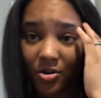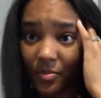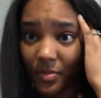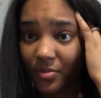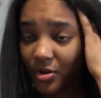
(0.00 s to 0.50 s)
I'm
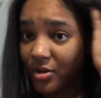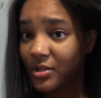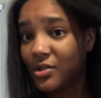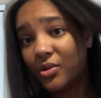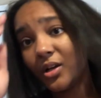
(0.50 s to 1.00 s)
going to put her
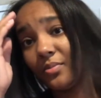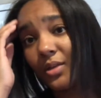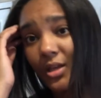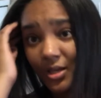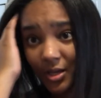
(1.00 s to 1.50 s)
Instagram
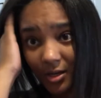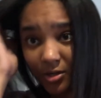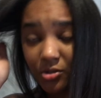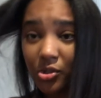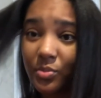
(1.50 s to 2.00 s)
in the
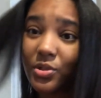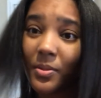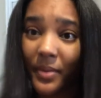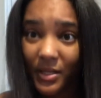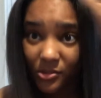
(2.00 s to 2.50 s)
description box.